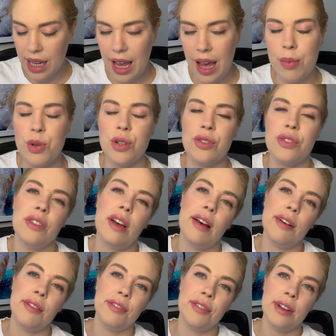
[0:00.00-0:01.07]
capture
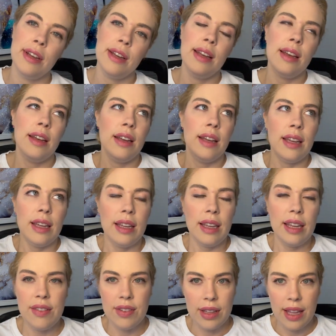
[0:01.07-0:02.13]
stuff.
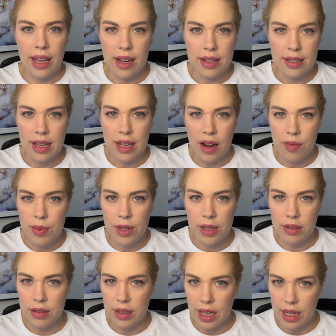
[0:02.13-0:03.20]
Even like I said, I've
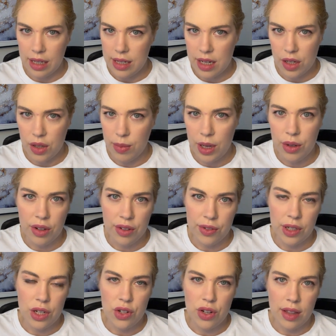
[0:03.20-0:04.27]
been getting documentary
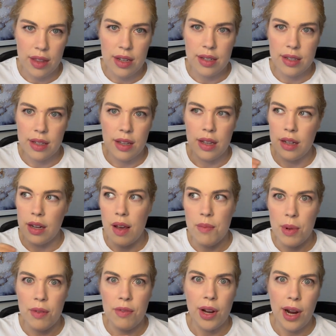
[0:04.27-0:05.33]
footage on this and I've
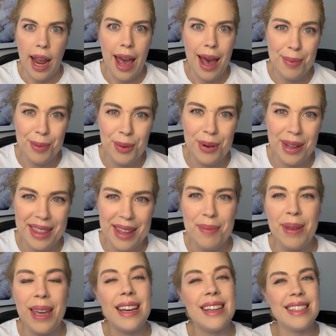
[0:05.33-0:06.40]
been very happy with it
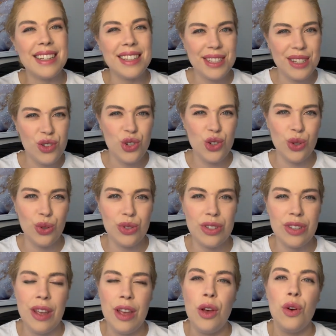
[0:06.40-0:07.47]
because it still
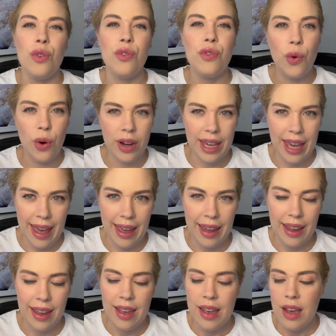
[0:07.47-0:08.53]
shoots
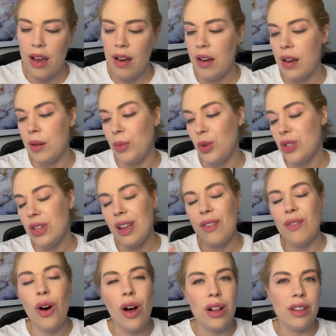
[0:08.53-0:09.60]
4K. You still
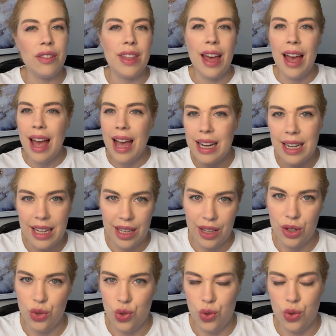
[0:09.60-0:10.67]
have all of the editing
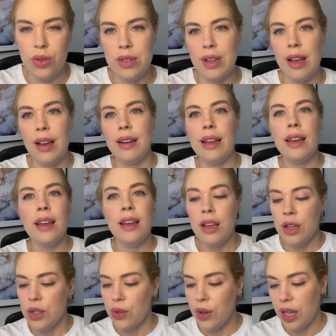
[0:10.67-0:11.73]
controls on it.
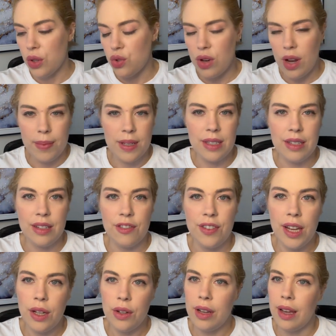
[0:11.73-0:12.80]
So I can drop this into
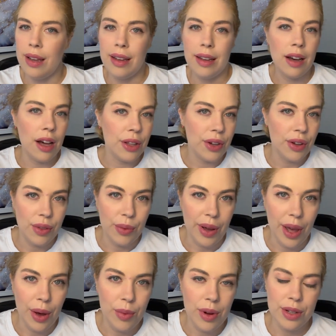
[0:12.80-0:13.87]
Final Cut and color it the way
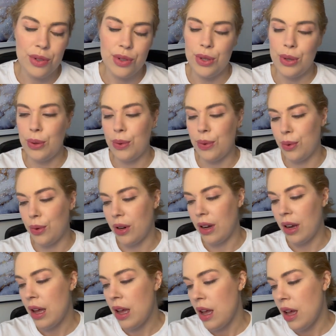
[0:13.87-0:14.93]
I want to, or